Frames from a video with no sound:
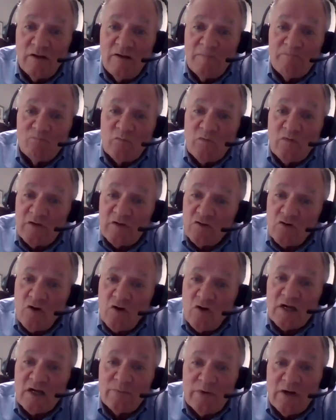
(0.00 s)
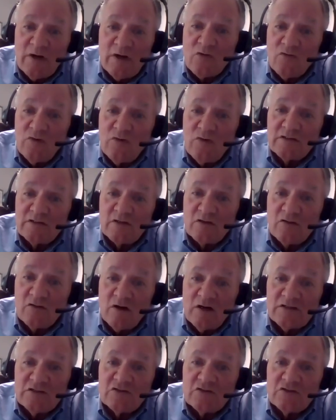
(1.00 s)
They talk about the things that
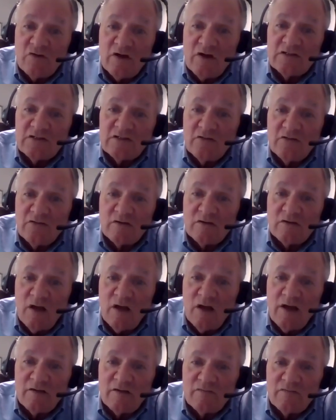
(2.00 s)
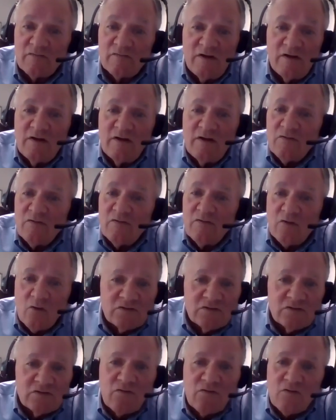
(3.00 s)
cause stress in their life.
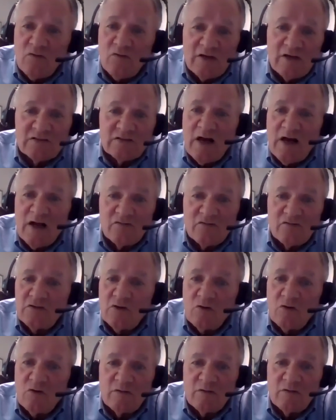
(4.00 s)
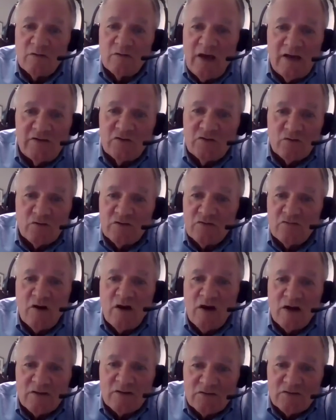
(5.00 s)
Those are the things doctors don't get paid to
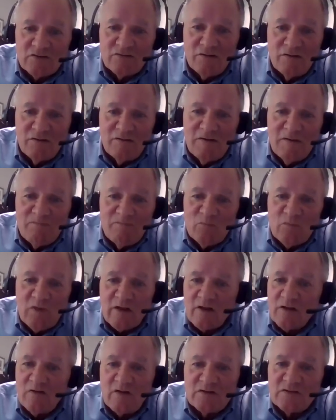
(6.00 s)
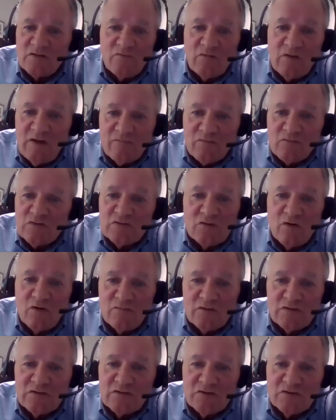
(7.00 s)
address because the
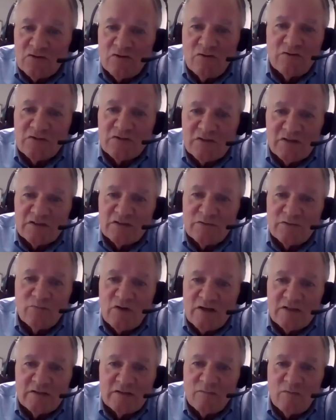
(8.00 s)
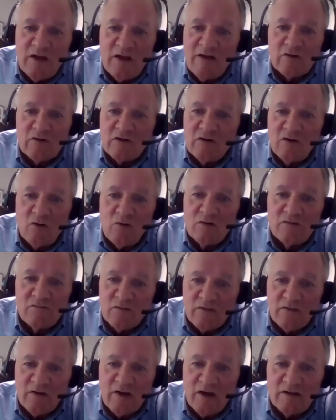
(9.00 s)
fee-for-service insurance system doesn't have a code for that.